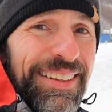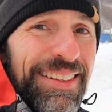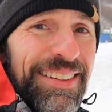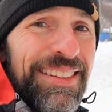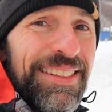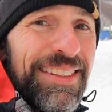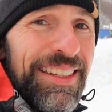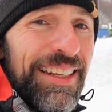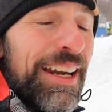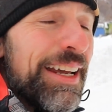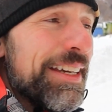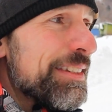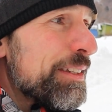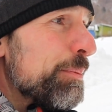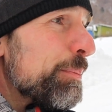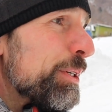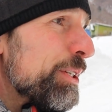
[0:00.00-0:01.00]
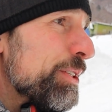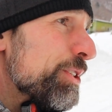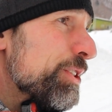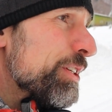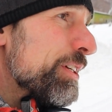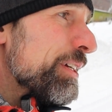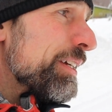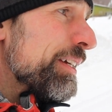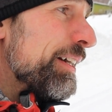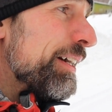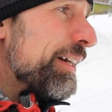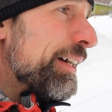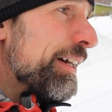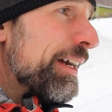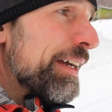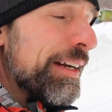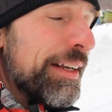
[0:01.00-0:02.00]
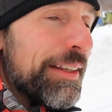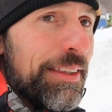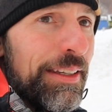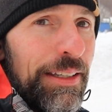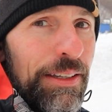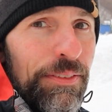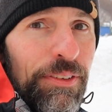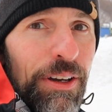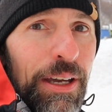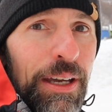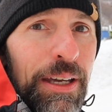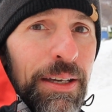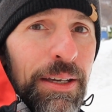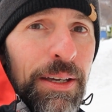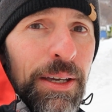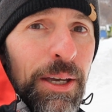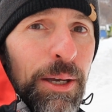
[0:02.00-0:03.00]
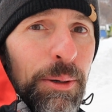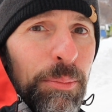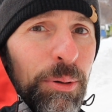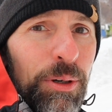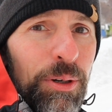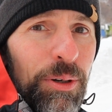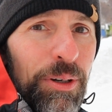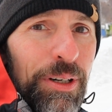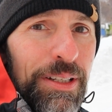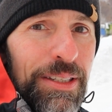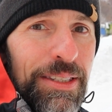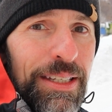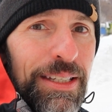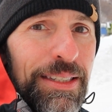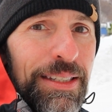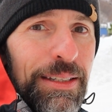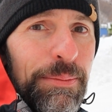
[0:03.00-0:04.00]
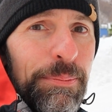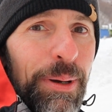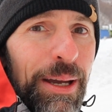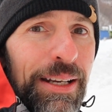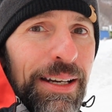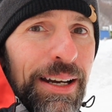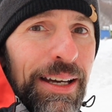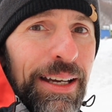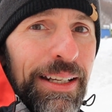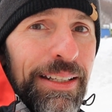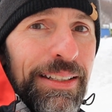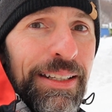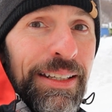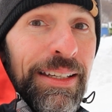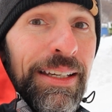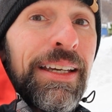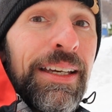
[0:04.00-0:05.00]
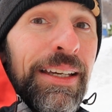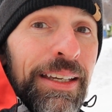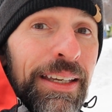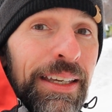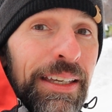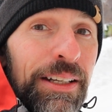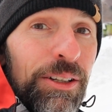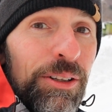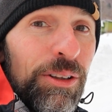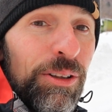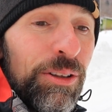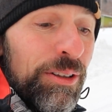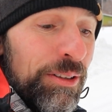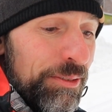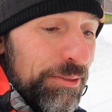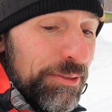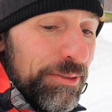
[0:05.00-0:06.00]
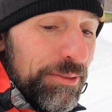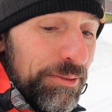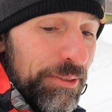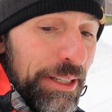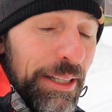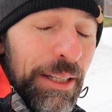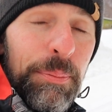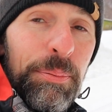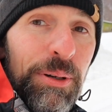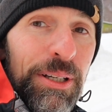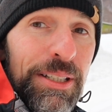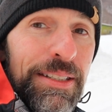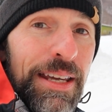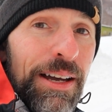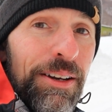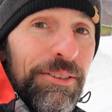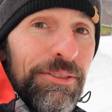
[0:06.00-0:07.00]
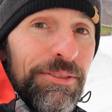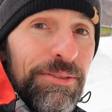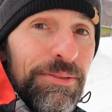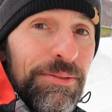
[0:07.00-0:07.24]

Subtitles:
This is a nice image. And I think if I put it on a 16:9, it'll really print out